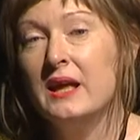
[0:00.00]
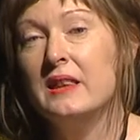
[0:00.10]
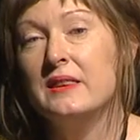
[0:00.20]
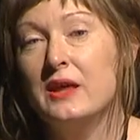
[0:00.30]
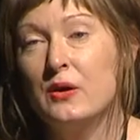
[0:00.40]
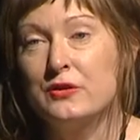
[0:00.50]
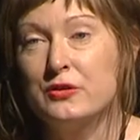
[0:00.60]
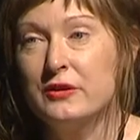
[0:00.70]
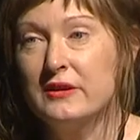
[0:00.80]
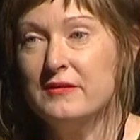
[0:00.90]
The
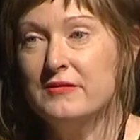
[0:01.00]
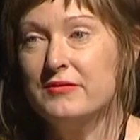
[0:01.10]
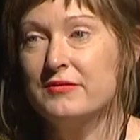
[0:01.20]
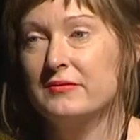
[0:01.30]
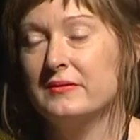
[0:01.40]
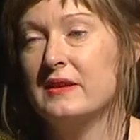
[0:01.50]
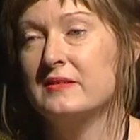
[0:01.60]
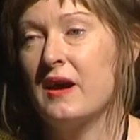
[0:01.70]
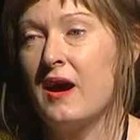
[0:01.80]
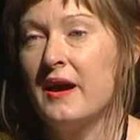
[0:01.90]
alternative is
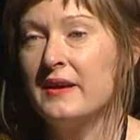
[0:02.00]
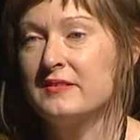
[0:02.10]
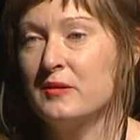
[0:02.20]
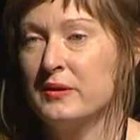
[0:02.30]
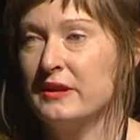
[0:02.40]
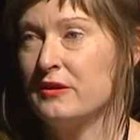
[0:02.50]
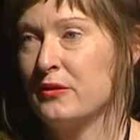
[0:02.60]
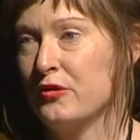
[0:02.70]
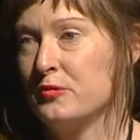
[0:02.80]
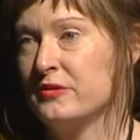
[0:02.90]
to hire someone into
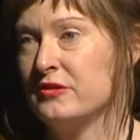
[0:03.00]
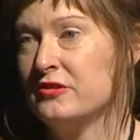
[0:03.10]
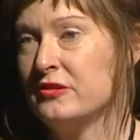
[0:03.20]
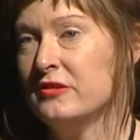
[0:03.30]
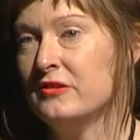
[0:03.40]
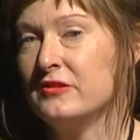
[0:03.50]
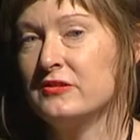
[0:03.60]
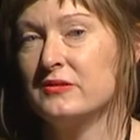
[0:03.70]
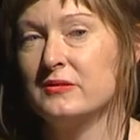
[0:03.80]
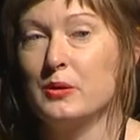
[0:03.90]
those
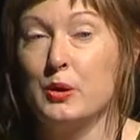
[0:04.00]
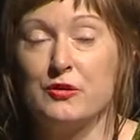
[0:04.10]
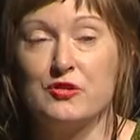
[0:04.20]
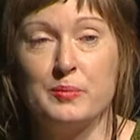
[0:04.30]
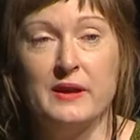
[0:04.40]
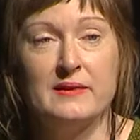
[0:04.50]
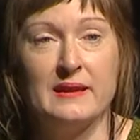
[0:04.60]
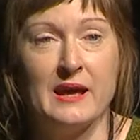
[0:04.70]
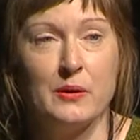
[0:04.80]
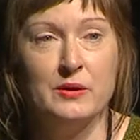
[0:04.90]
positions who can speak the
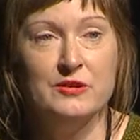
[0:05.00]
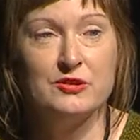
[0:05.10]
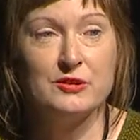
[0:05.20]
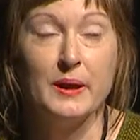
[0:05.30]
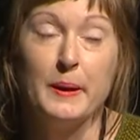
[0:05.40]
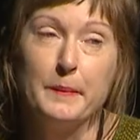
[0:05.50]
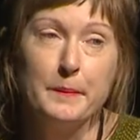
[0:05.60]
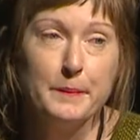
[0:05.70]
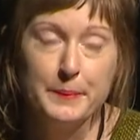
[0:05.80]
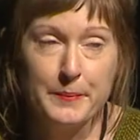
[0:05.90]
language,
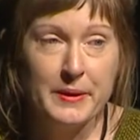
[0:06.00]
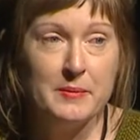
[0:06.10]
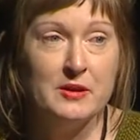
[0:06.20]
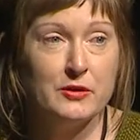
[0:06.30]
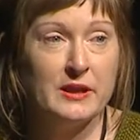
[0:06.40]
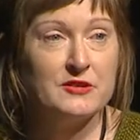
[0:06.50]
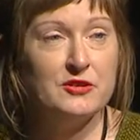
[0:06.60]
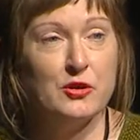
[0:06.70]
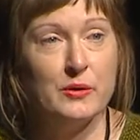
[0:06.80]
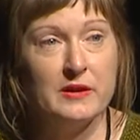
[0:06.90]
but maybe don't
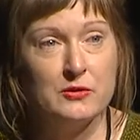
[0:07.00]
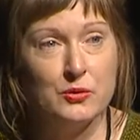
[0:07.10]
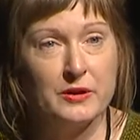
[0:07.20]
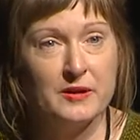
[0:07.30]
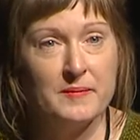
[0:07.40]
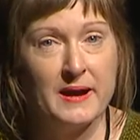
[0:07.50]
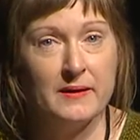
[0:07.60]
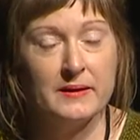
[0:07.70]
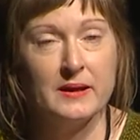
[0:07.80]
actually know what they're talking about.